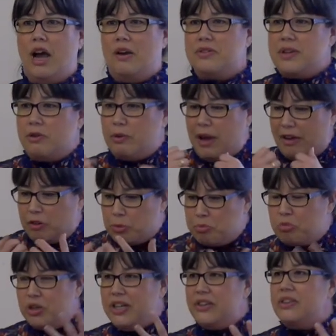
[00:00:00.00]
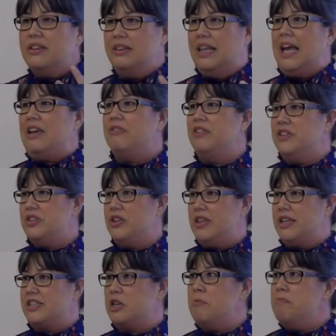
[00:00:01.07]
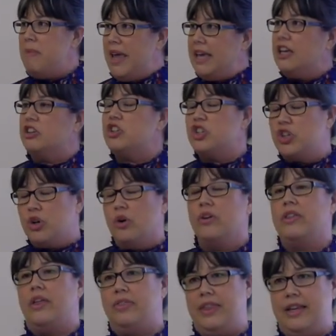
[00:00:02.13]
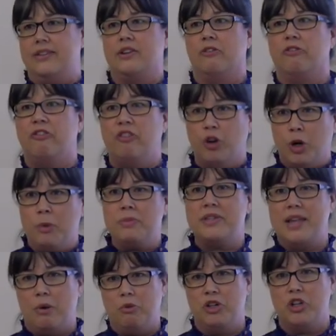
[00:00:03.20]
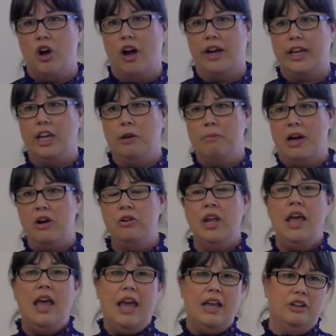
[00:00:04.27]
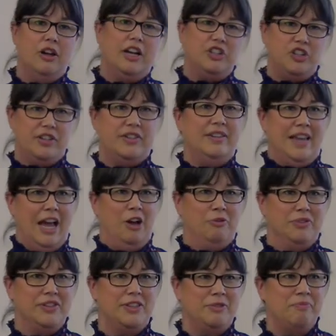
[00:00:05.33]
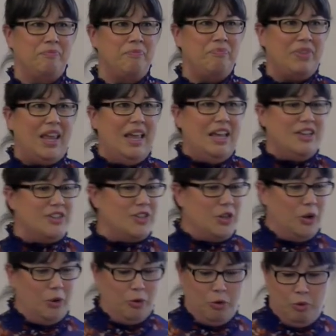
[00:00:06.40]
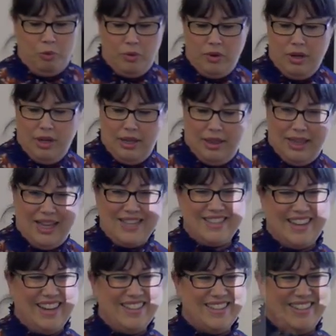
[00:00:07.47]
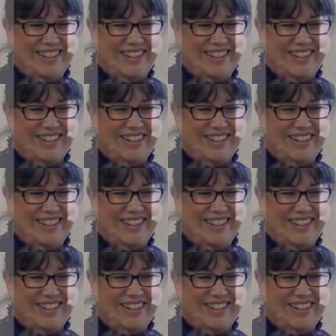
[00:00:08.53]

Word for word: I was like, we have to breathe the life into this to make it sure that these are verbs that we're talking about and not just nouns. So let's get